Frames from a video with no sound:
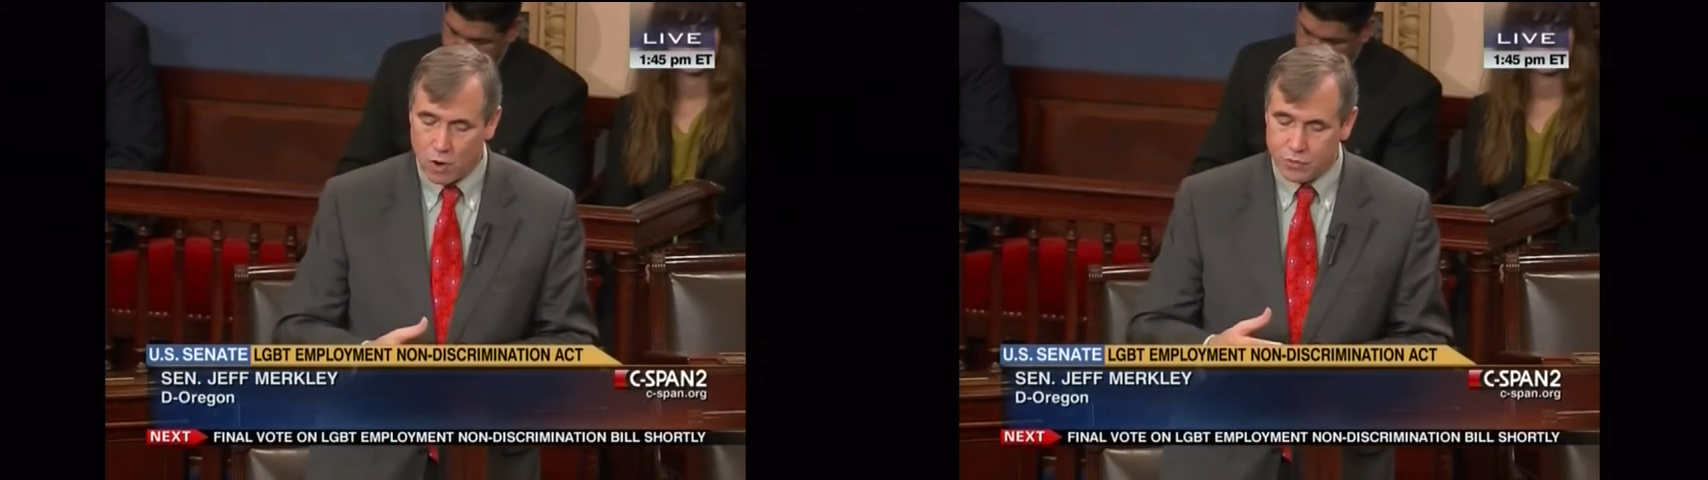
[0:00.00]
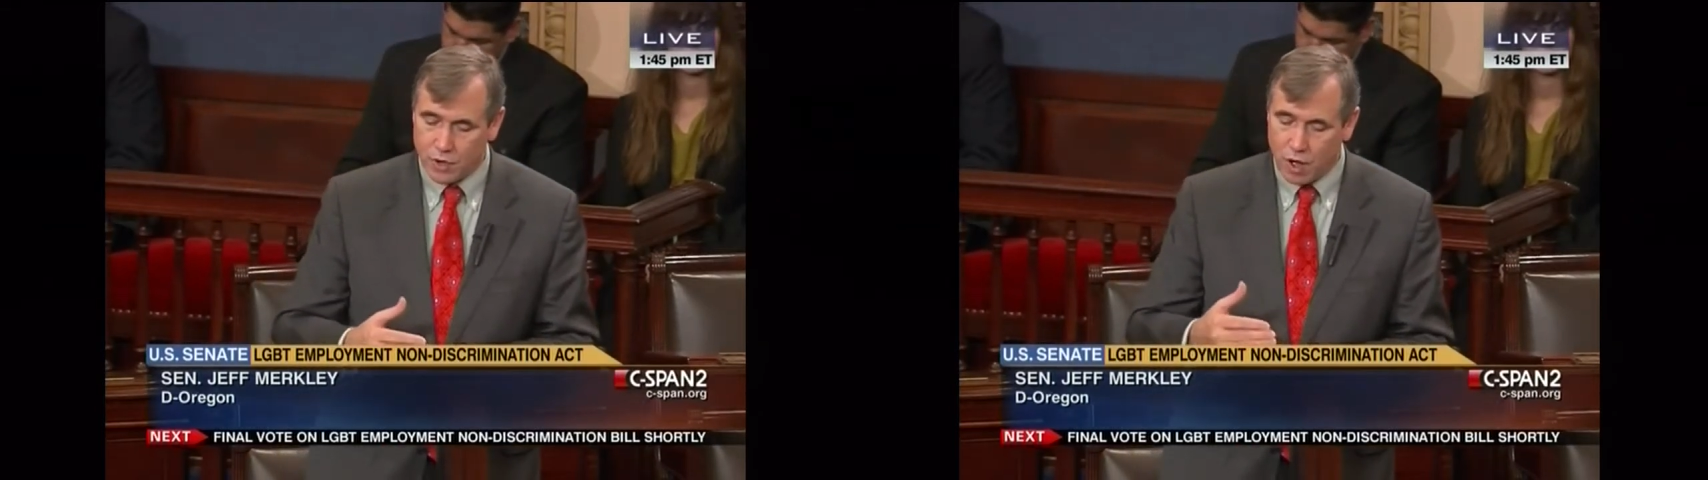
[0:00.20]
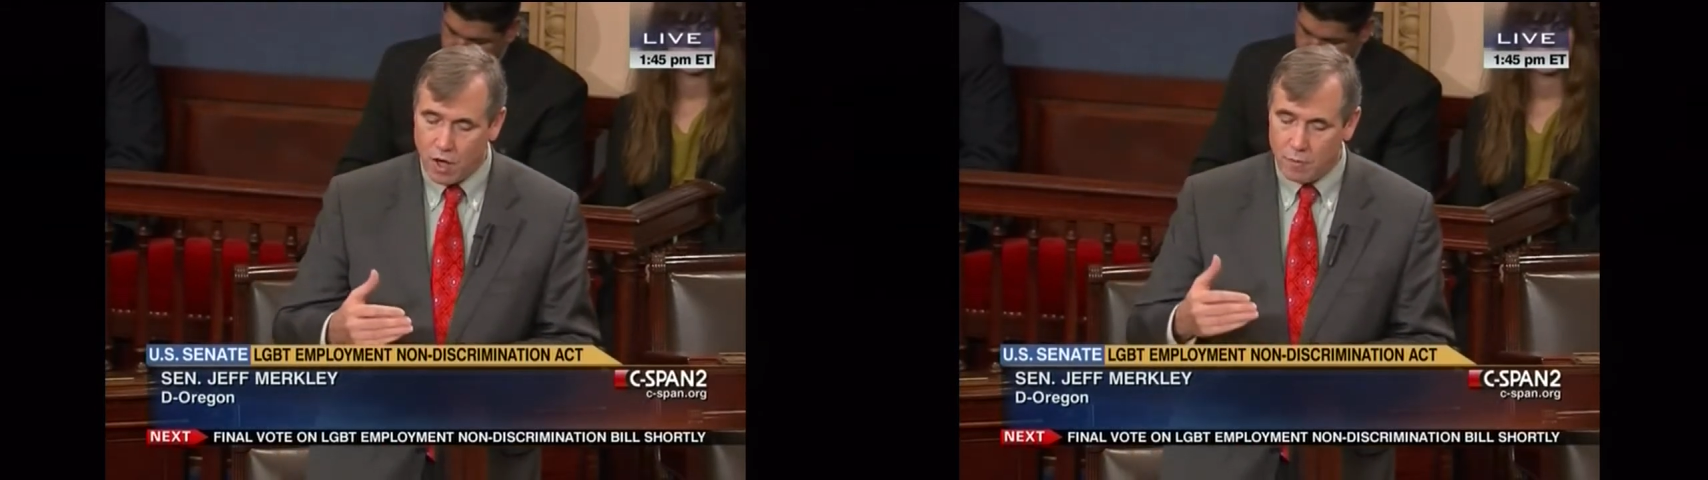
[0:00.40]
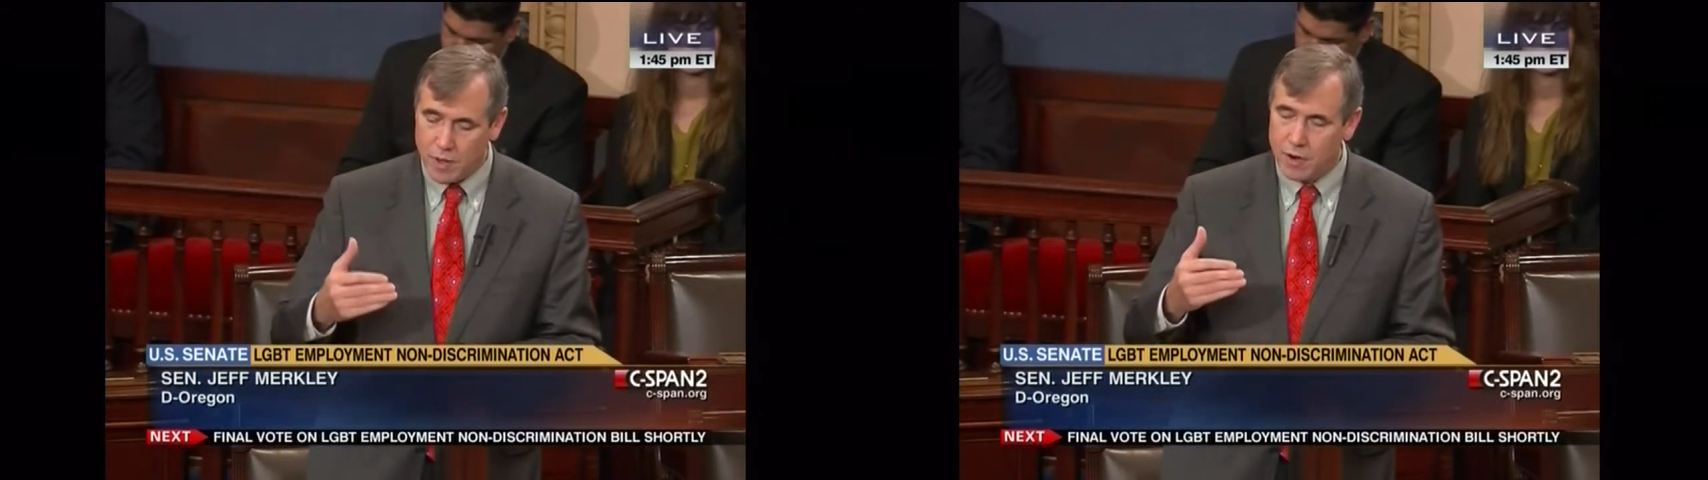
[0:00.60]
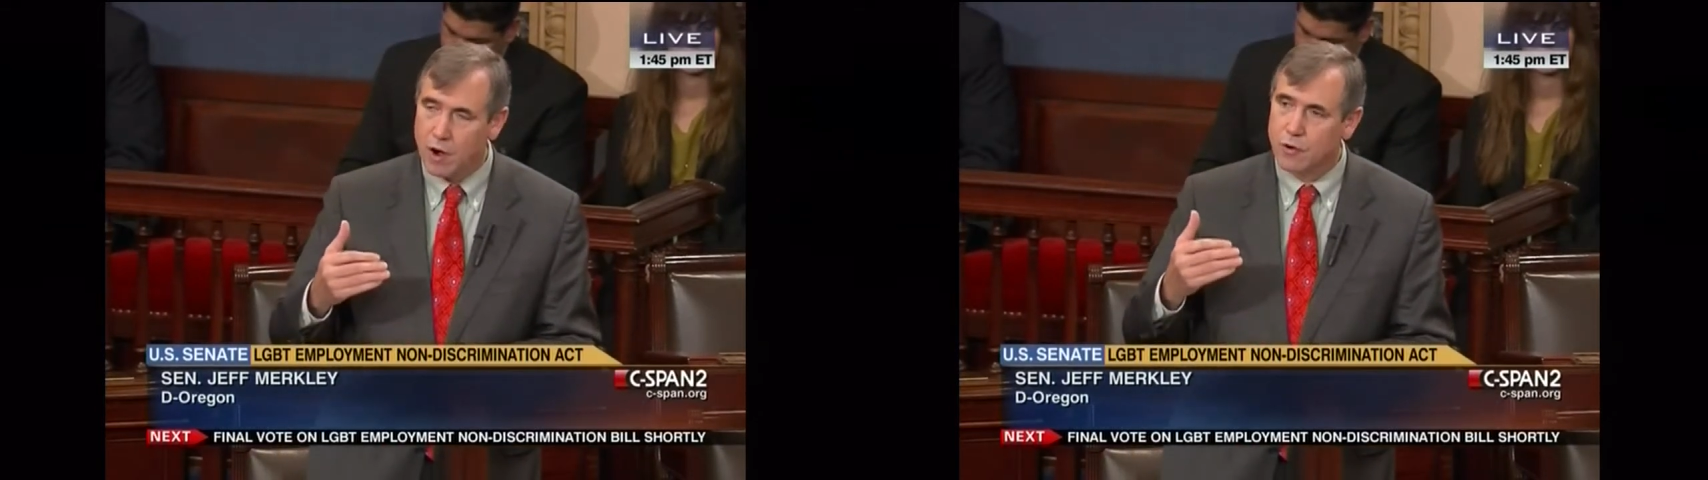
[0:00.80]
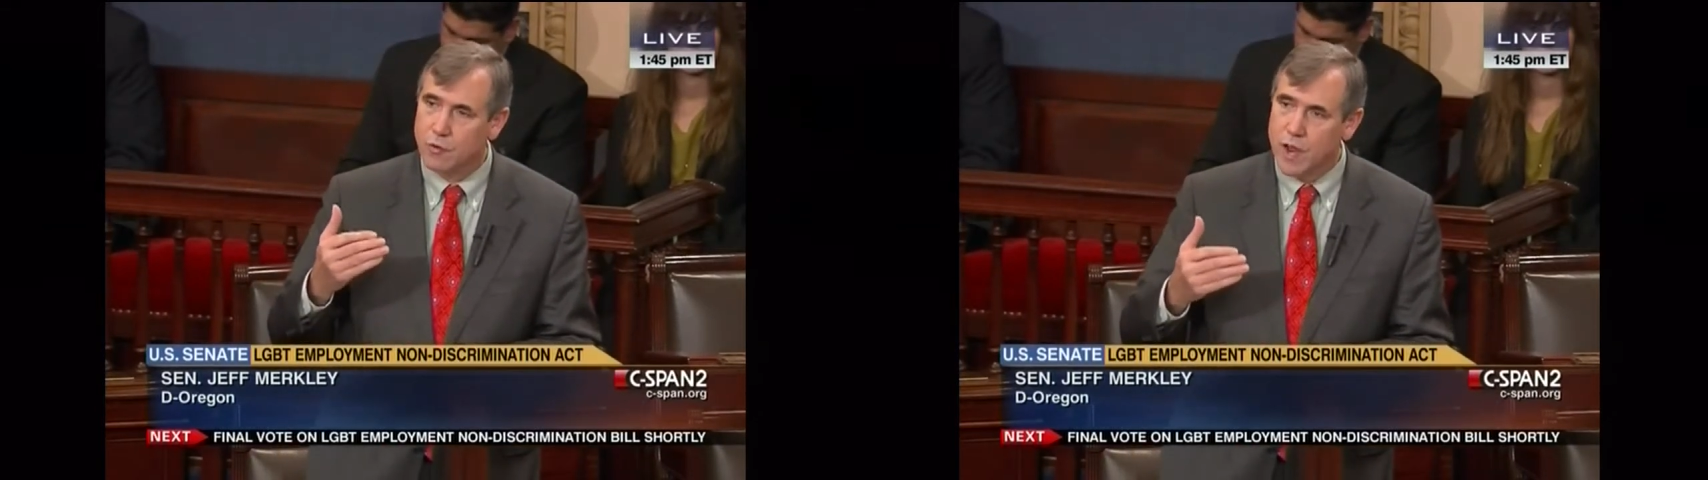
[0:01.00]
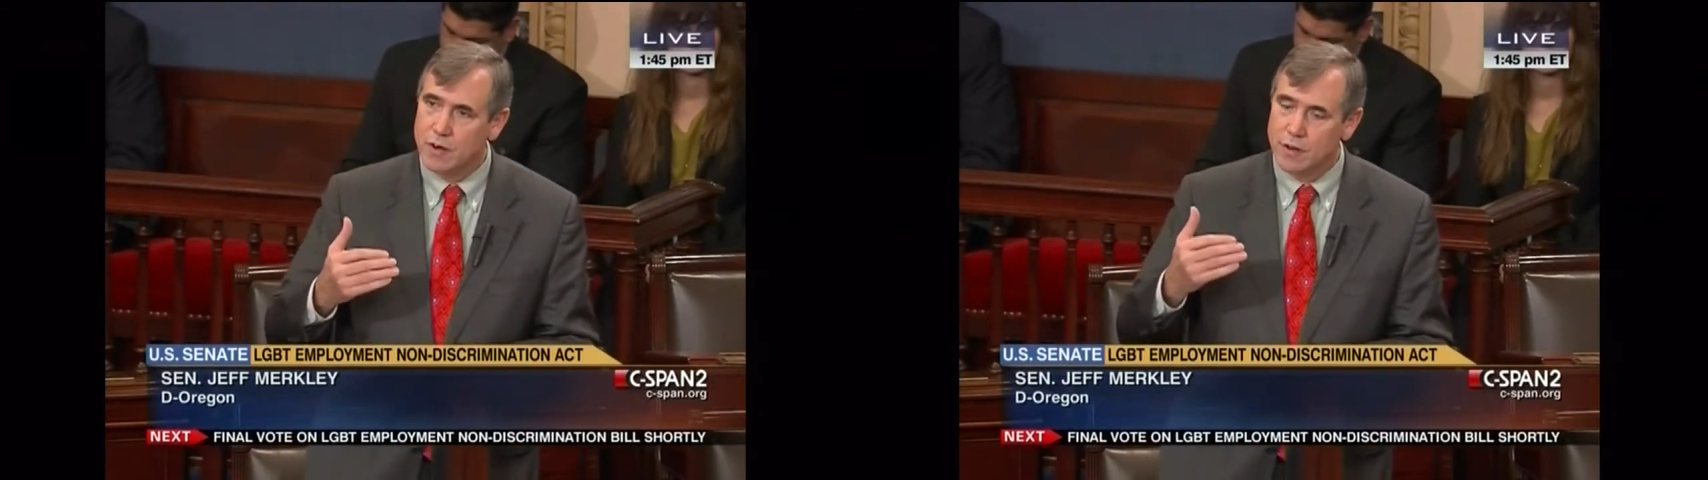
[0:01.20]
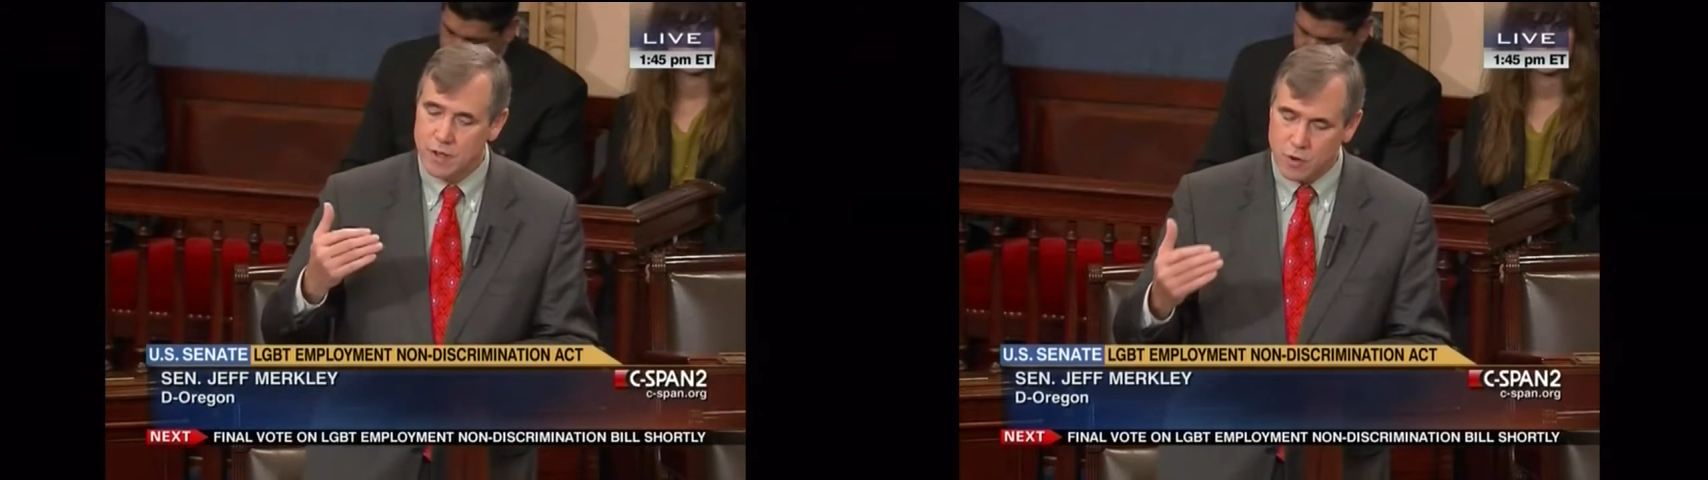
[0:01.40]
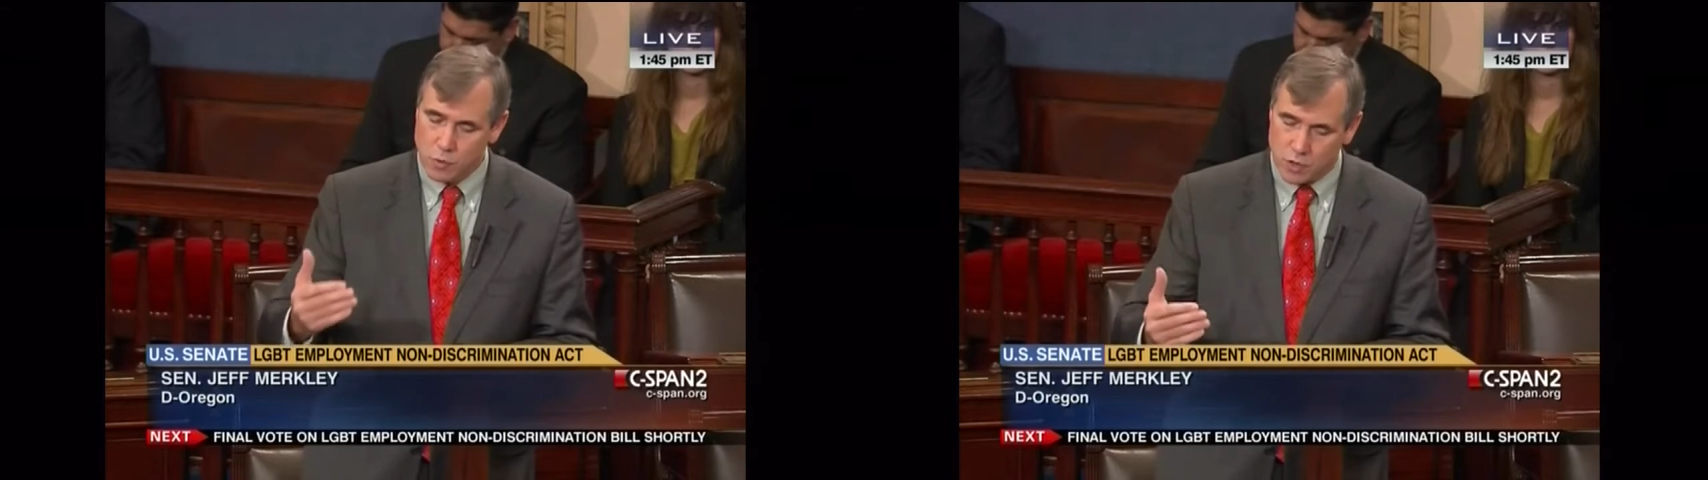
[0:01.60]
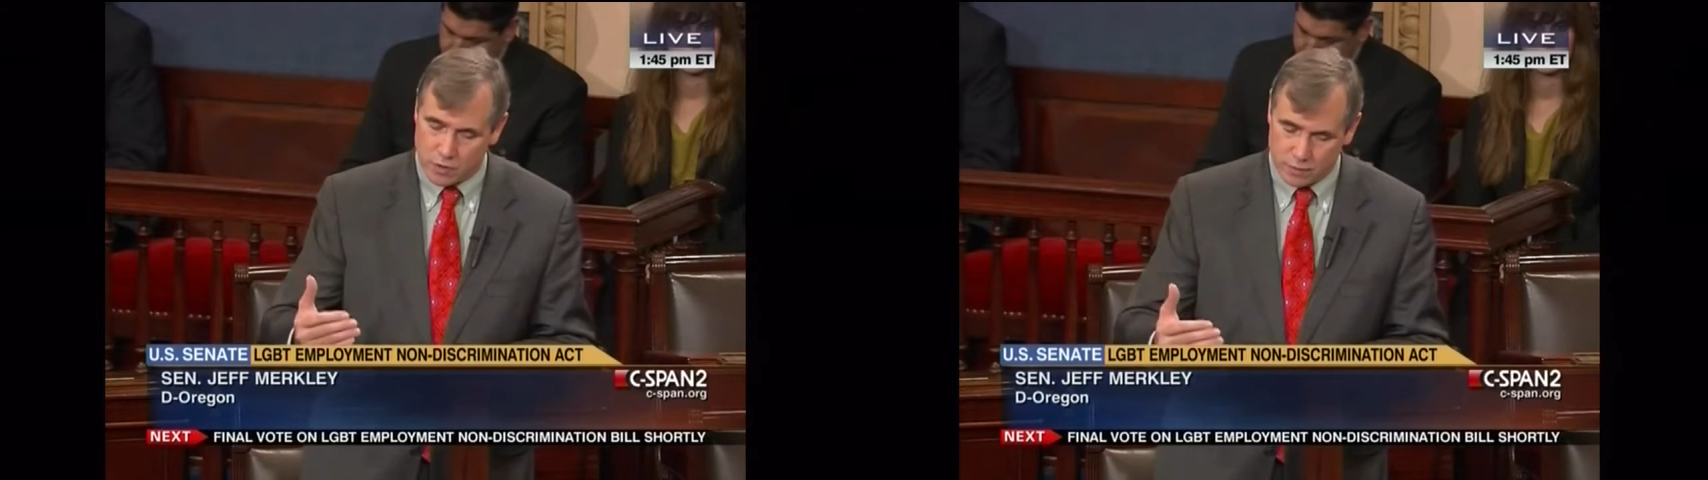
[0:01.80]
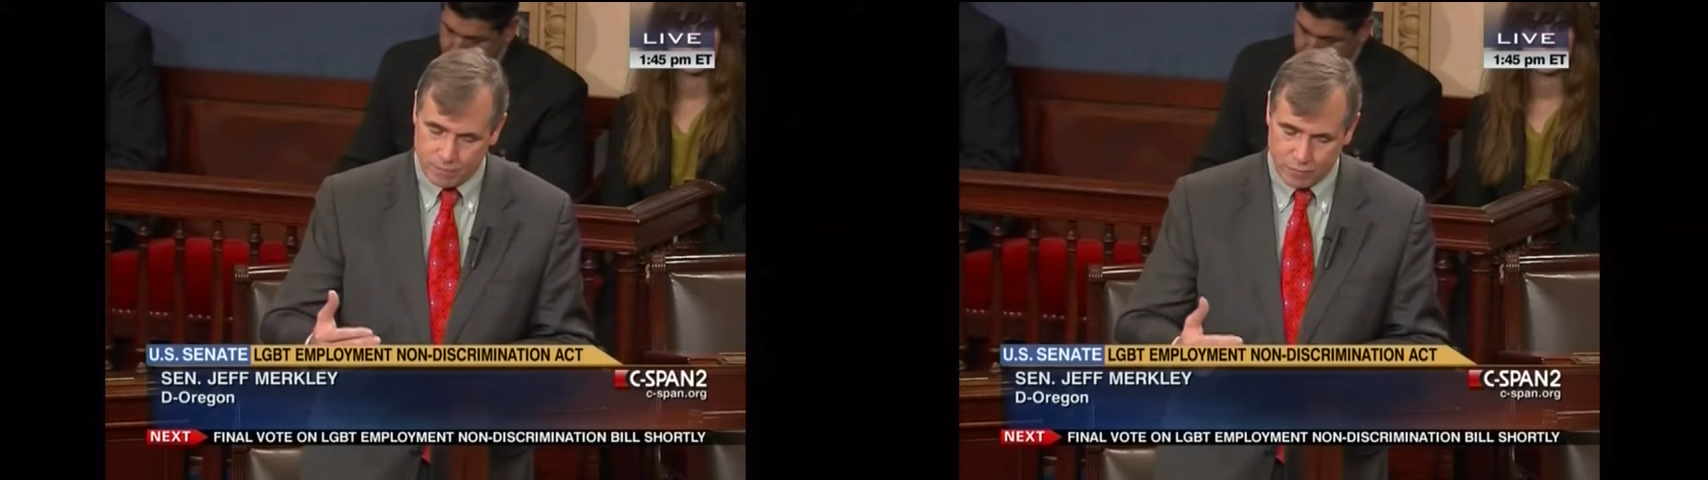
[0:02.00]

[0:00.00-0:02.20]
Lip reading: that all men are created equal,